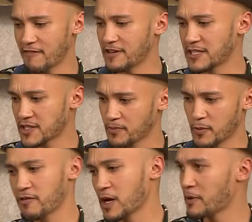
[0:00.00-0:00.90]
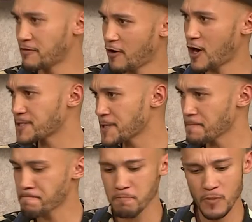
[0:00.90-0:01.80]
oven is moving a bit
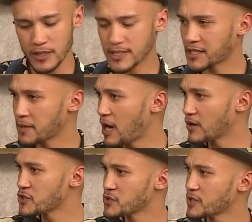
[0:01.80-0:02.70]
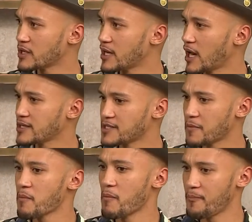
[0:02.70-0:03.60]
faster, take them out soon yes. later.